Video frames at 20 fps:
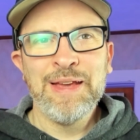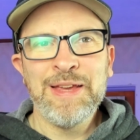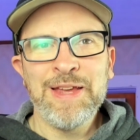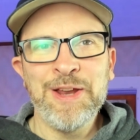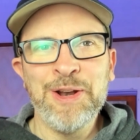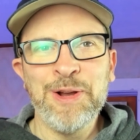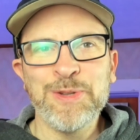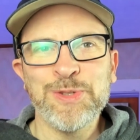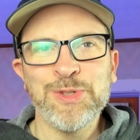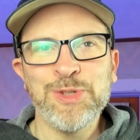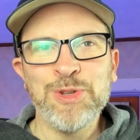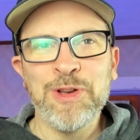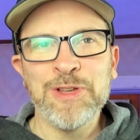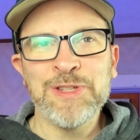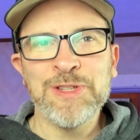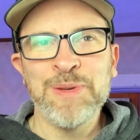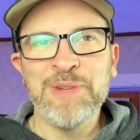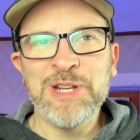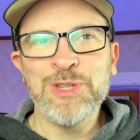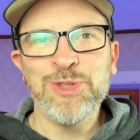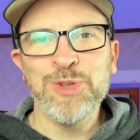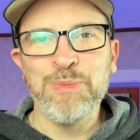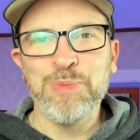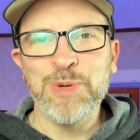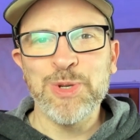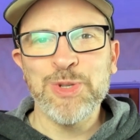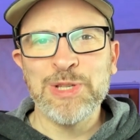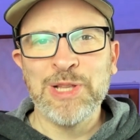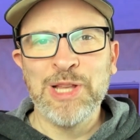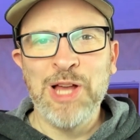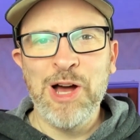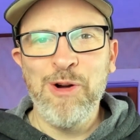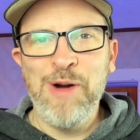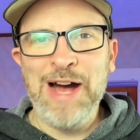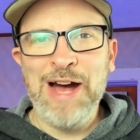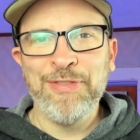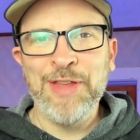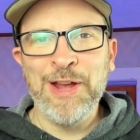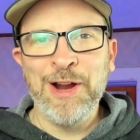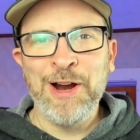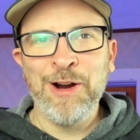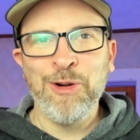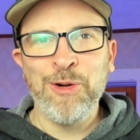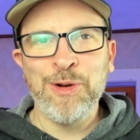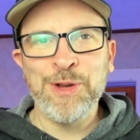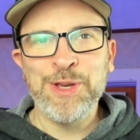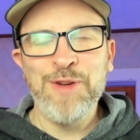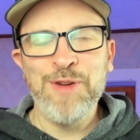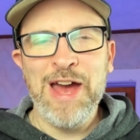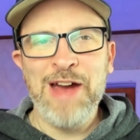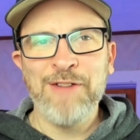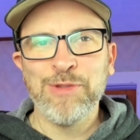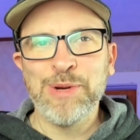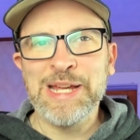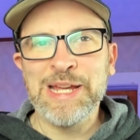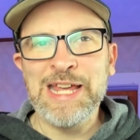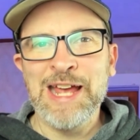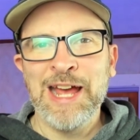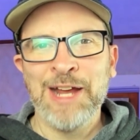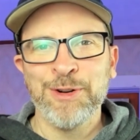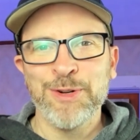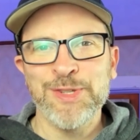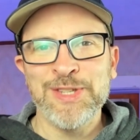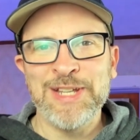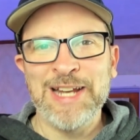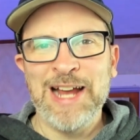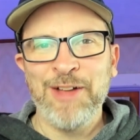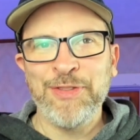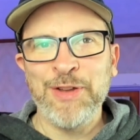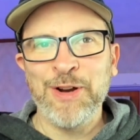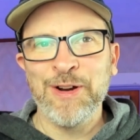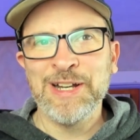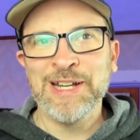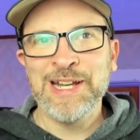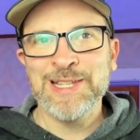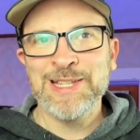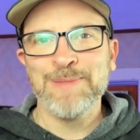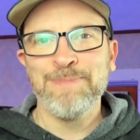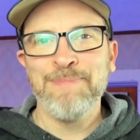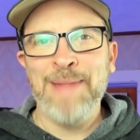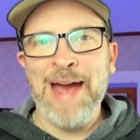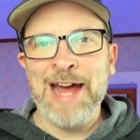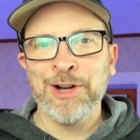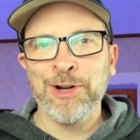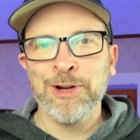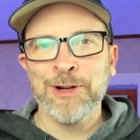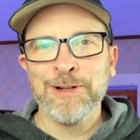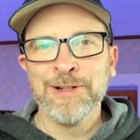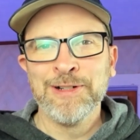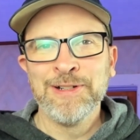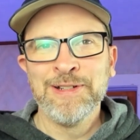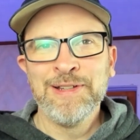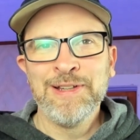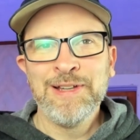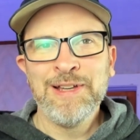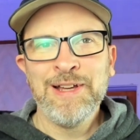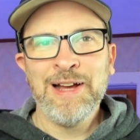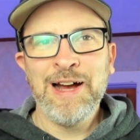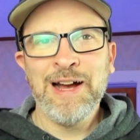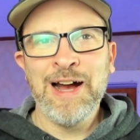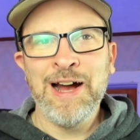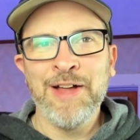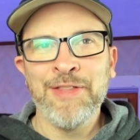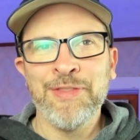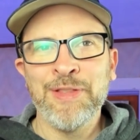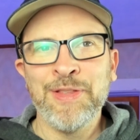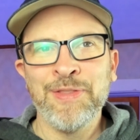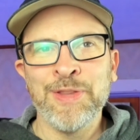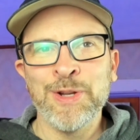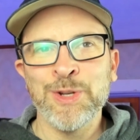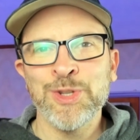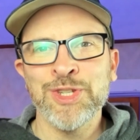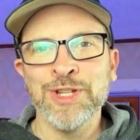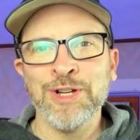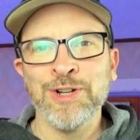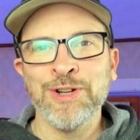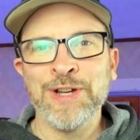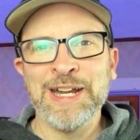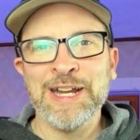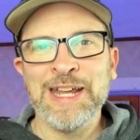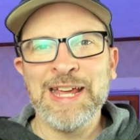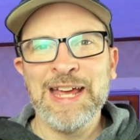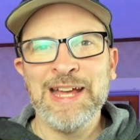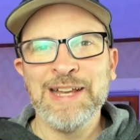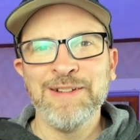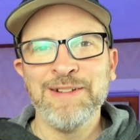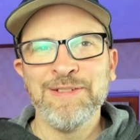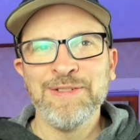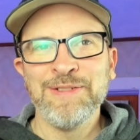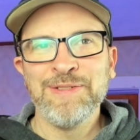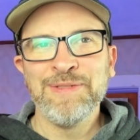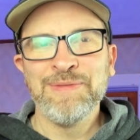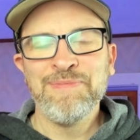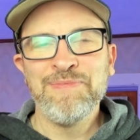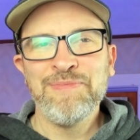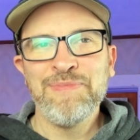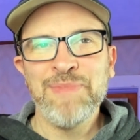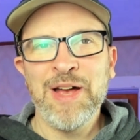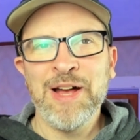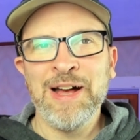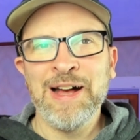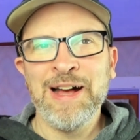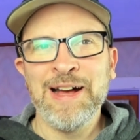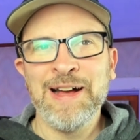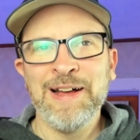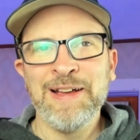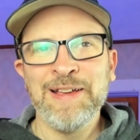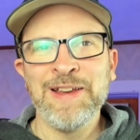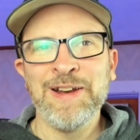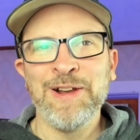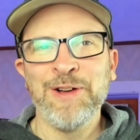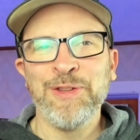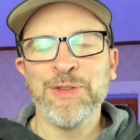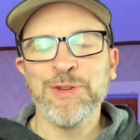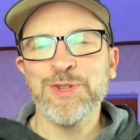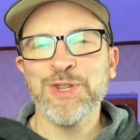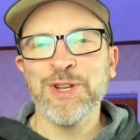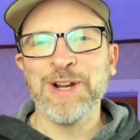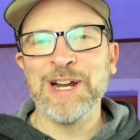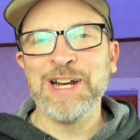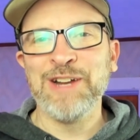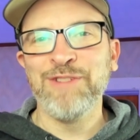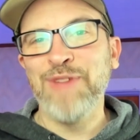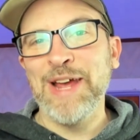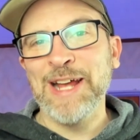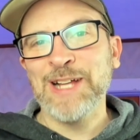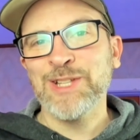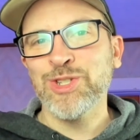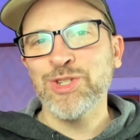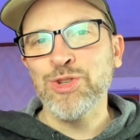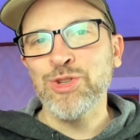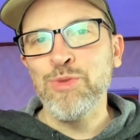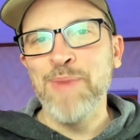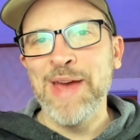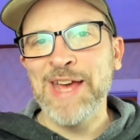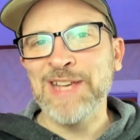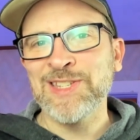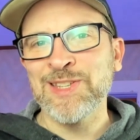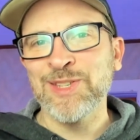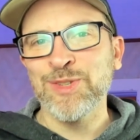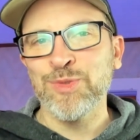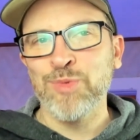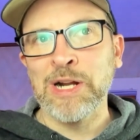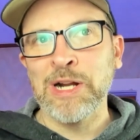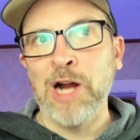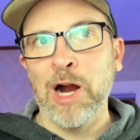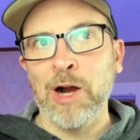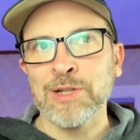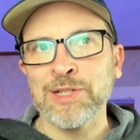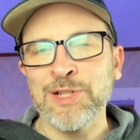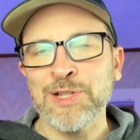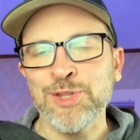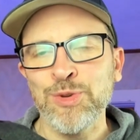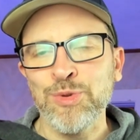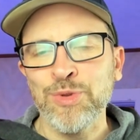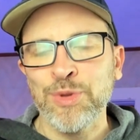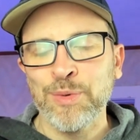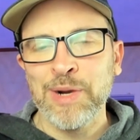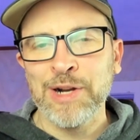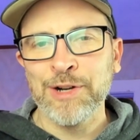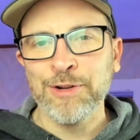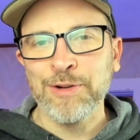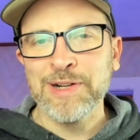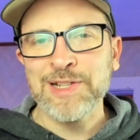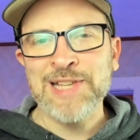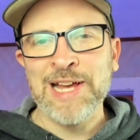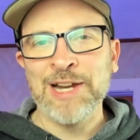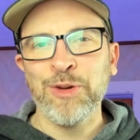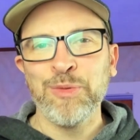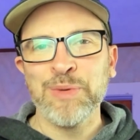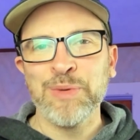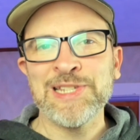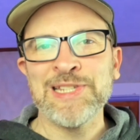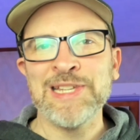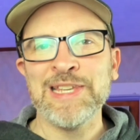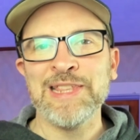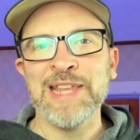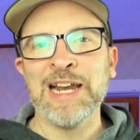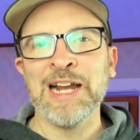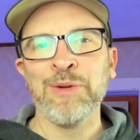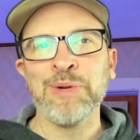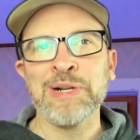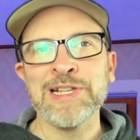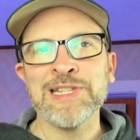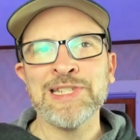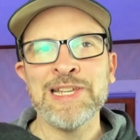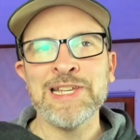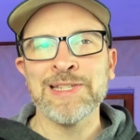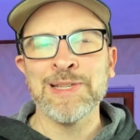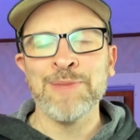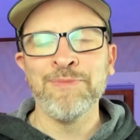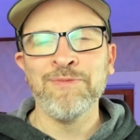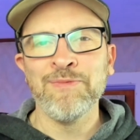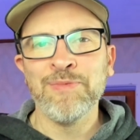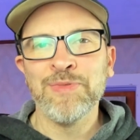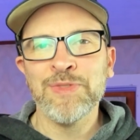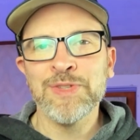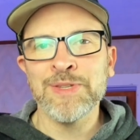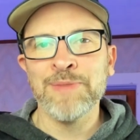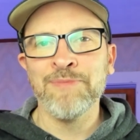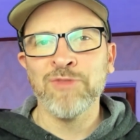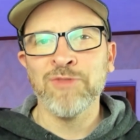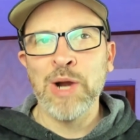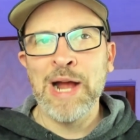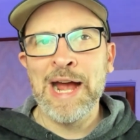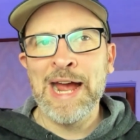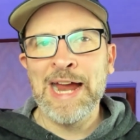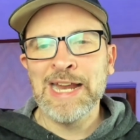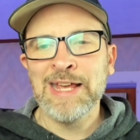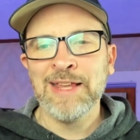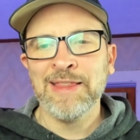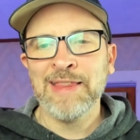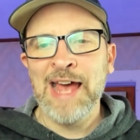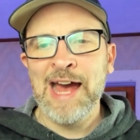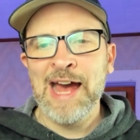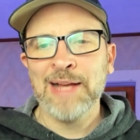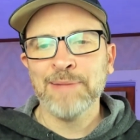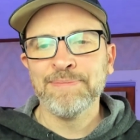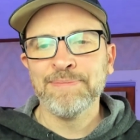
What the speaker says: somebody super slow out there or you have Ricky Henderson out there, it doesn't matter. They're still going to get, they're still going to advance 2 bases regardless who the runner is. I don't want that. I want to see some variety in that